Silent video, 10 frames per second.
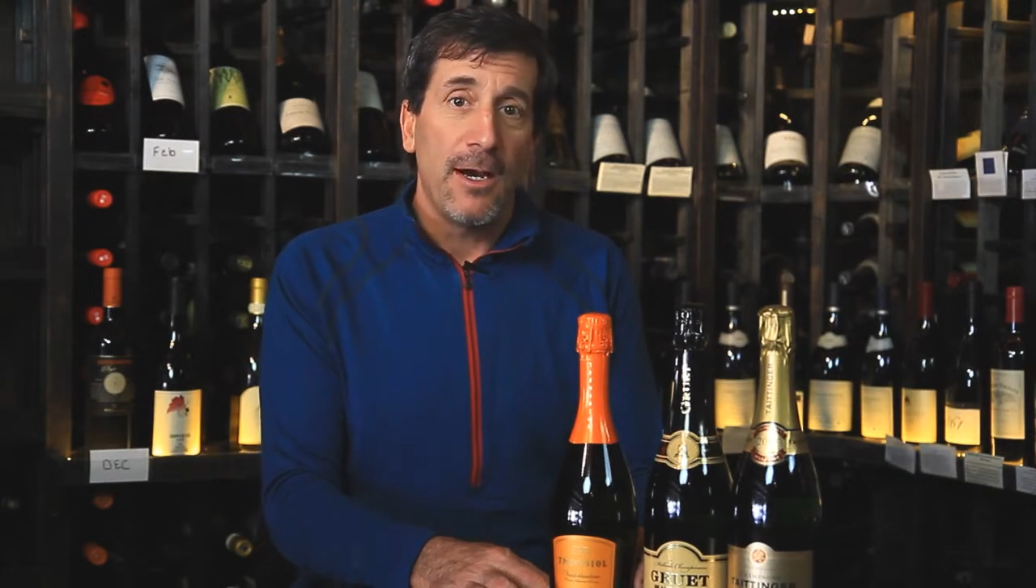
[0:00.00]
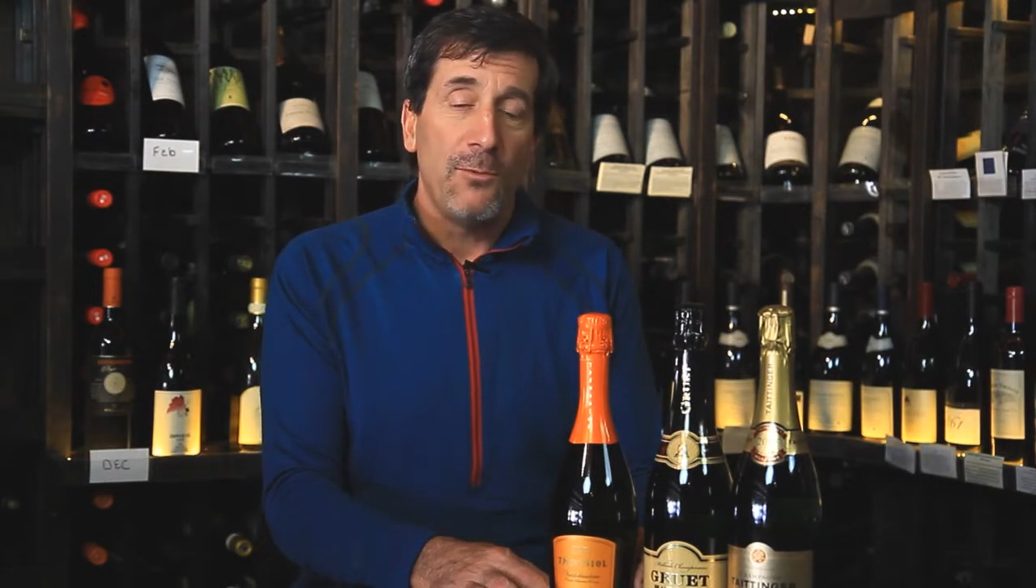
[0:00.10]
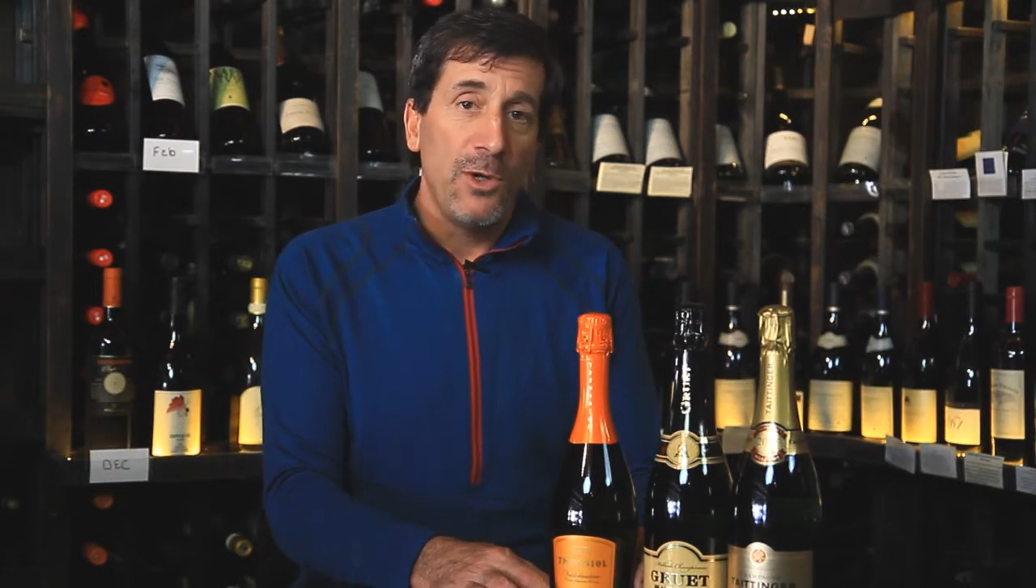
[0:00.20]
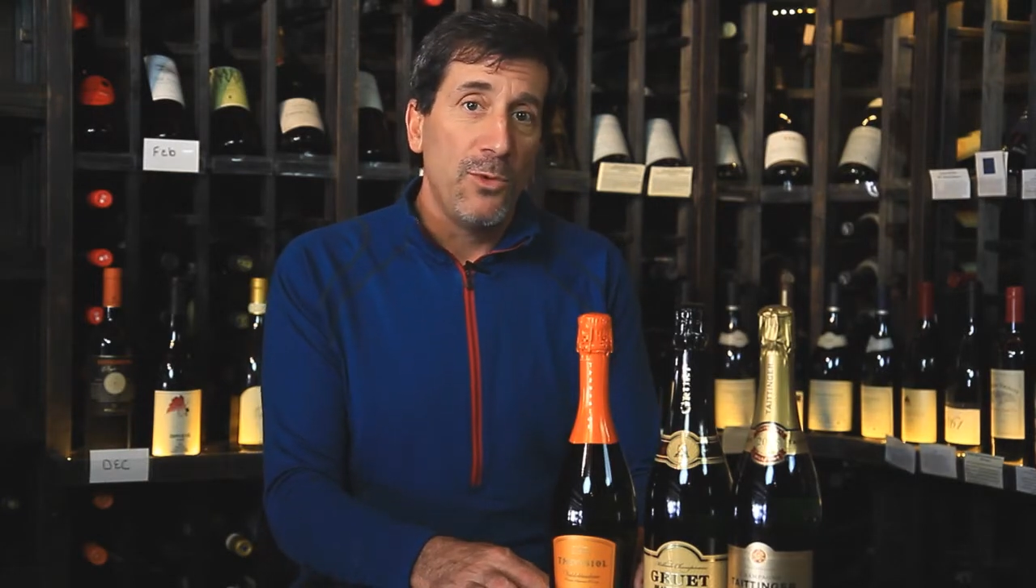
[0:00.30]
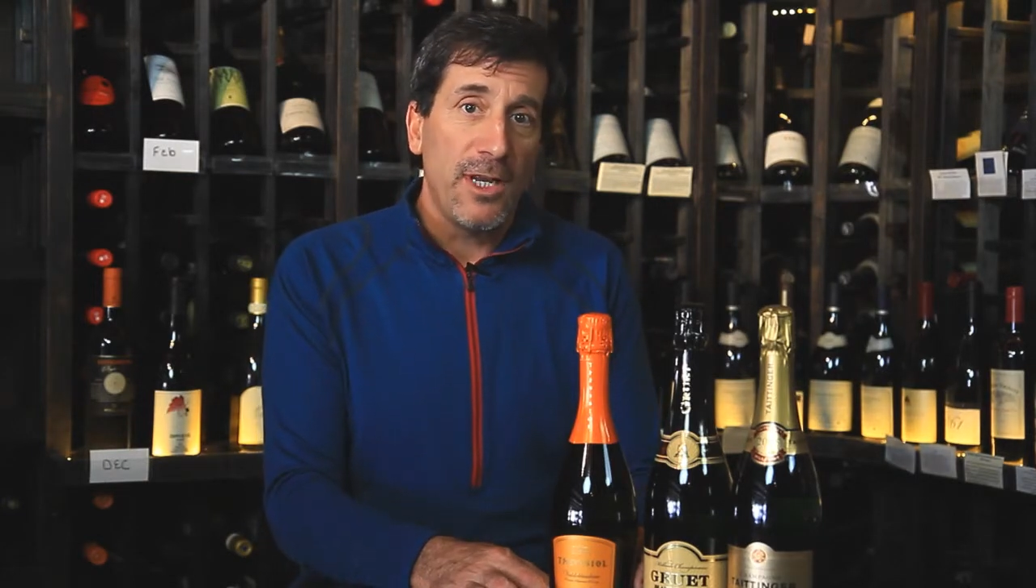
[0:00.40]

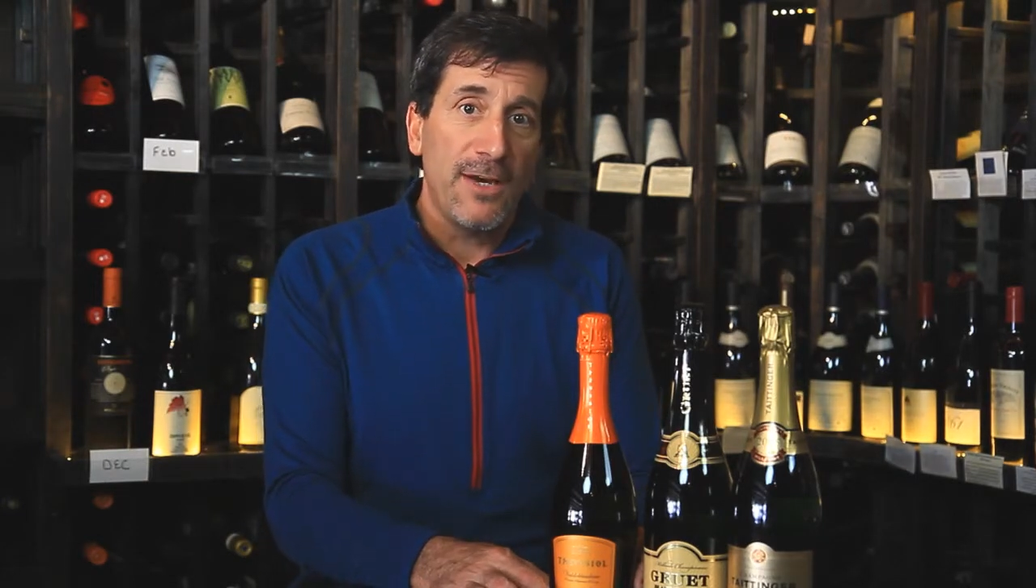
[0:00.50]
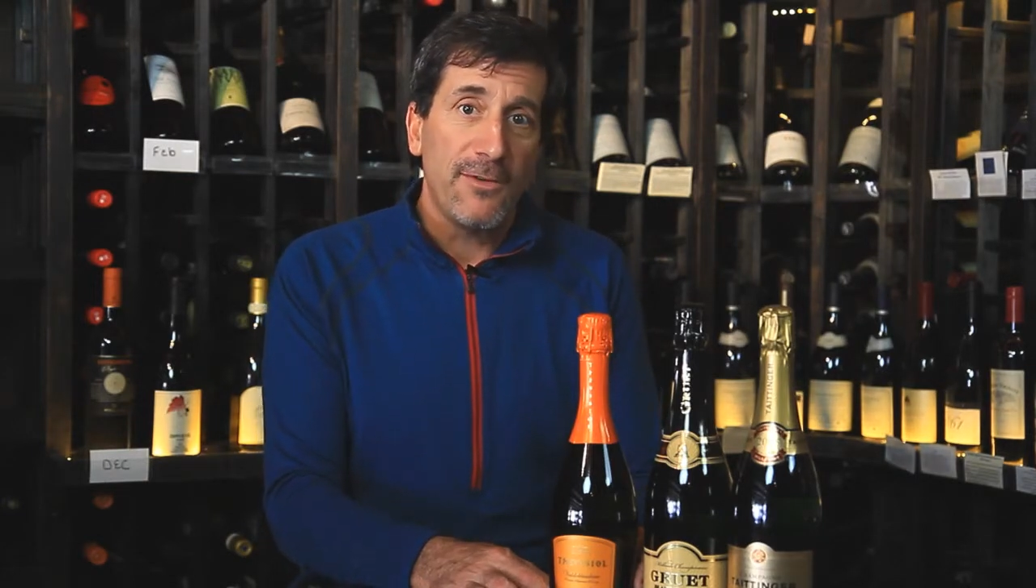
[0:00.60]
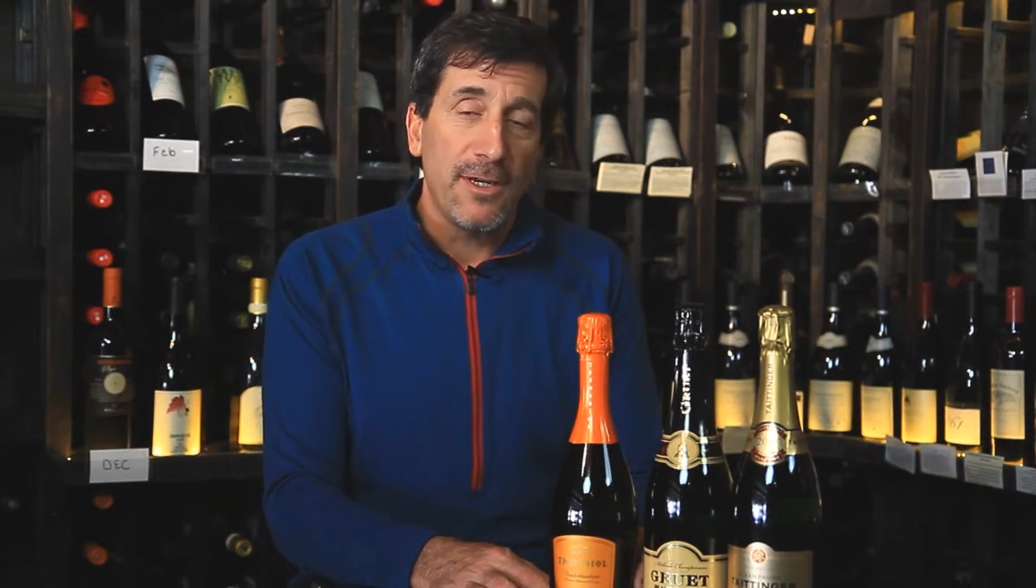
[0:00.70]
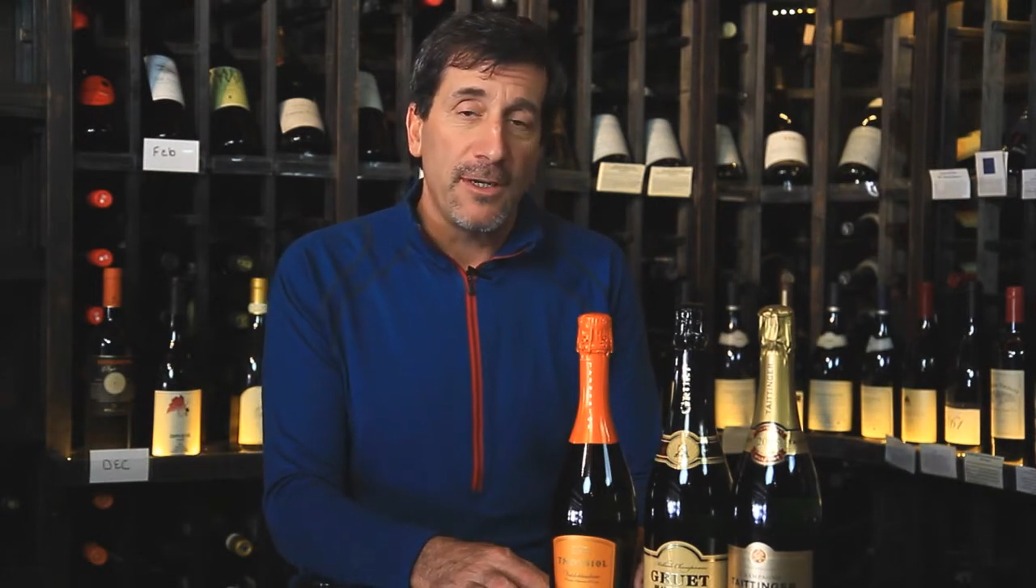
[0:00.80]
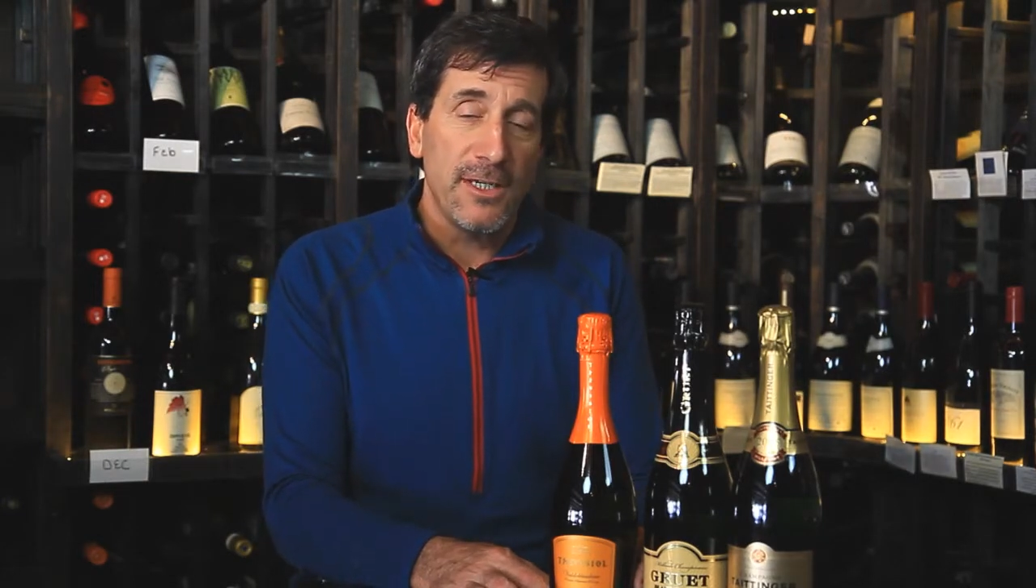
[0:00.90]
We will have
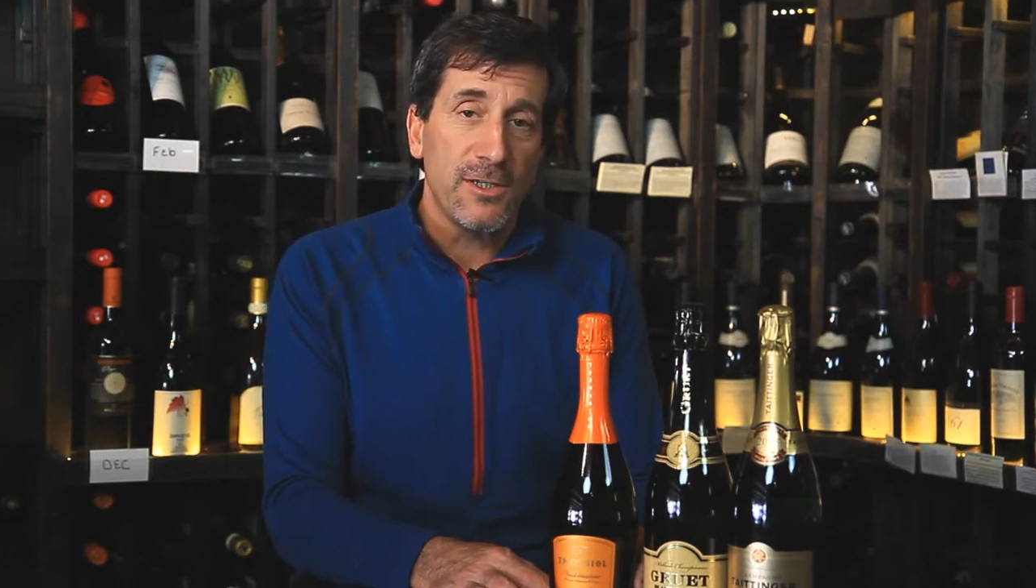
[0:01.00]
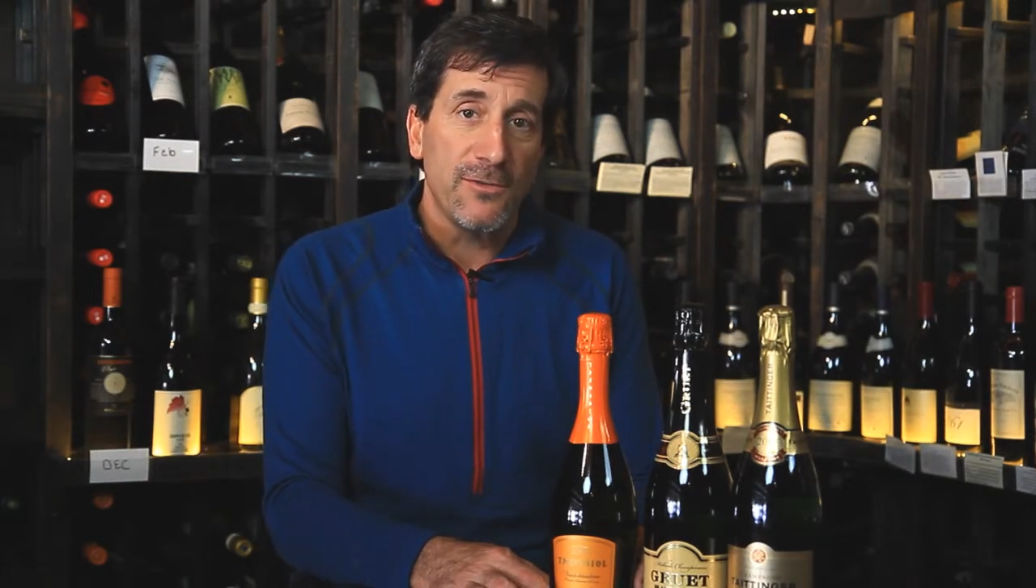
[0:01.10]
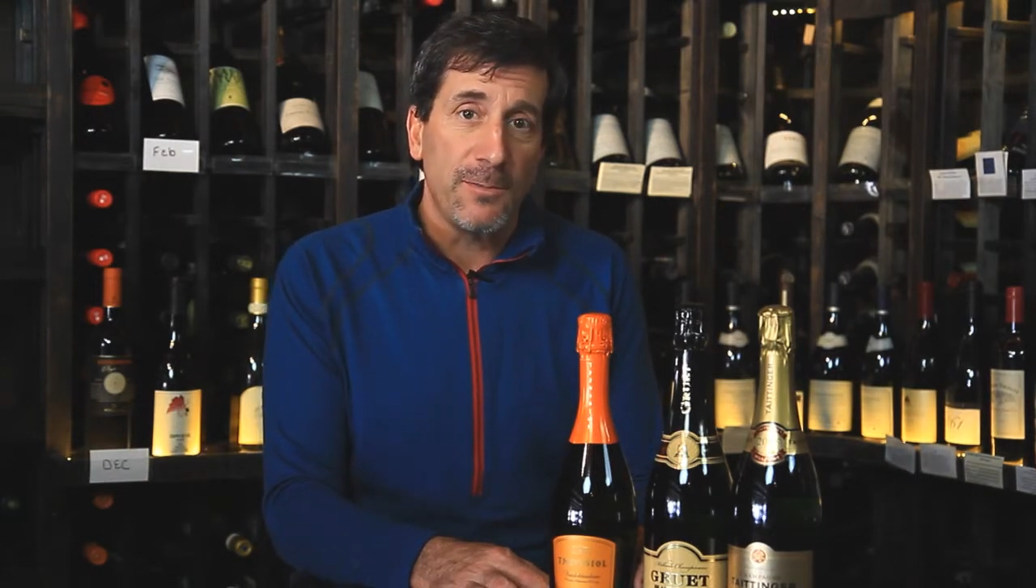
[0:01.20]
a list of